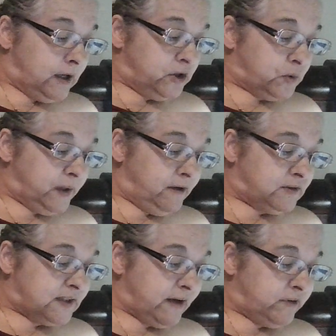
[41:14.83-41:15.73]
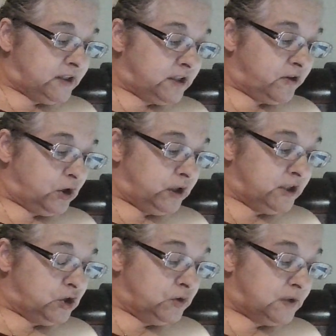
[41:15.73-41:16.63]
27 to
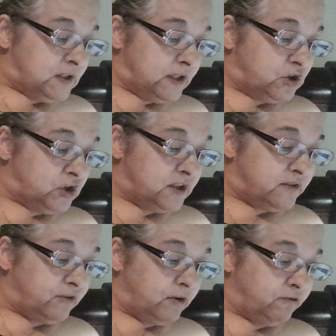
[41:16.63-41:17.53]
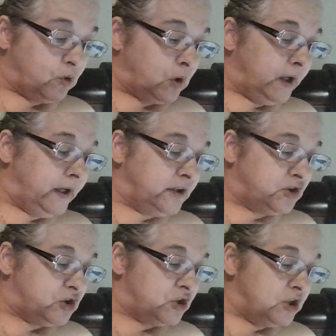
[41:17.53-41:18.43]
32 stitches per 4
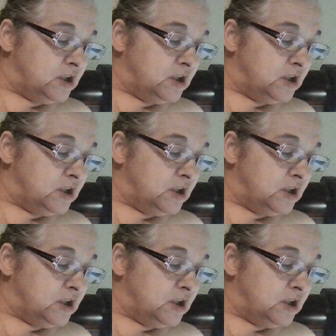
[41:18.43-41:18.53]
inch